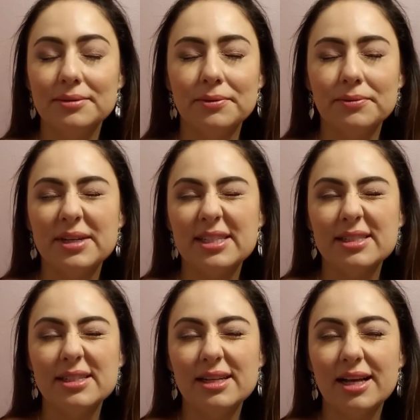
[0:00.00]
what is
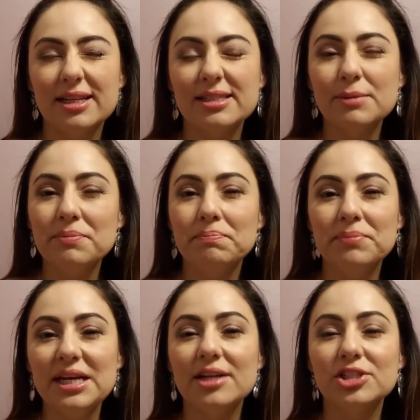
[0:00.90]
it? I think it's a
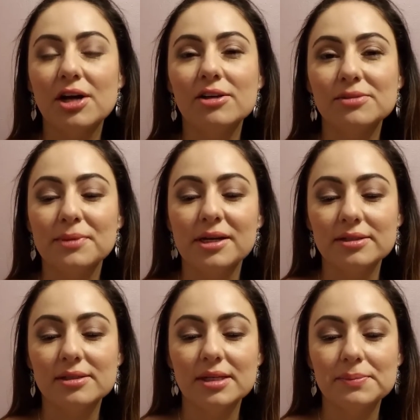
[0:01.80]
BH
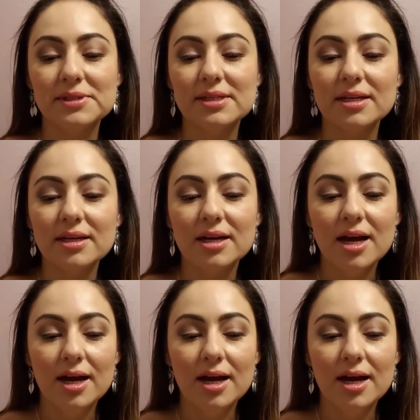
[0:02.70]
Cosmetics lipstick.